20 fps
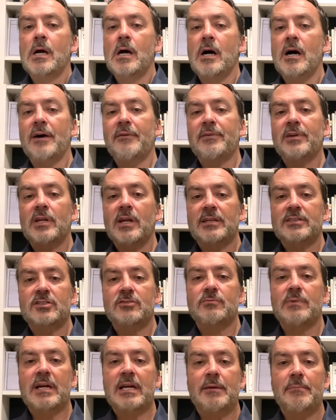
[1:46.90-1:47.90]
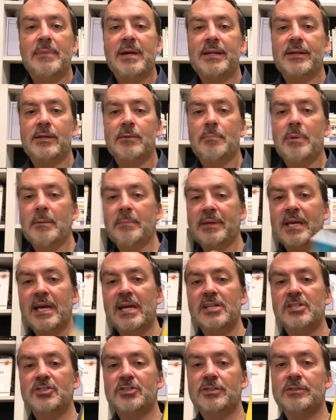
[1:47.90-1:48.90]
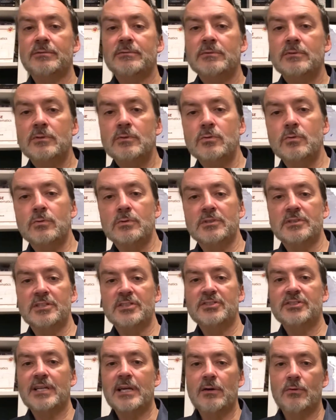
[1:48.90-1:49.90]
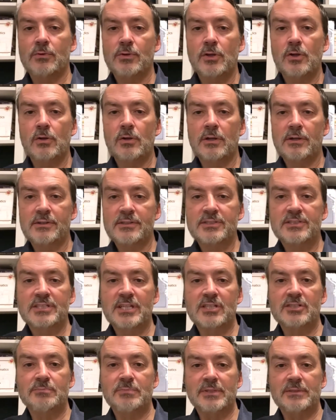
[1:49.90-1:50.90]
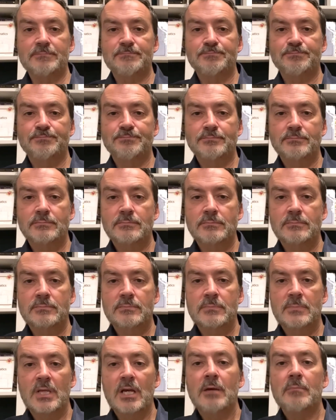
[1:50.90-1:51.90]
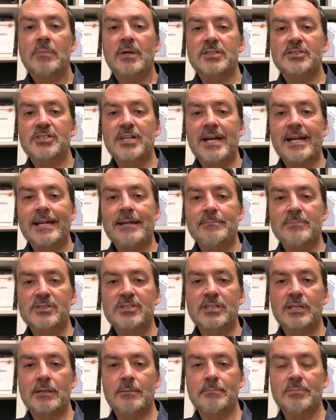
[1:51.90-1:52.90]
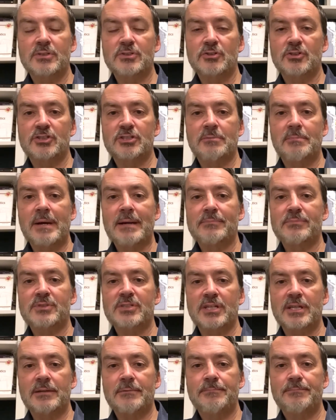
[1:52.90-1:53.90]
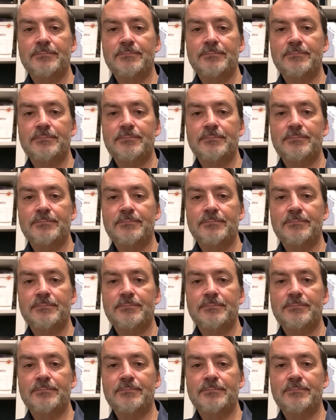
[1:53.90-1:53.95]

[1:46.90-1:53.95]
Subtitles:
I would like to recommend a publication called the Discalculia Assessment by Jane Emerson and Patricia Babty.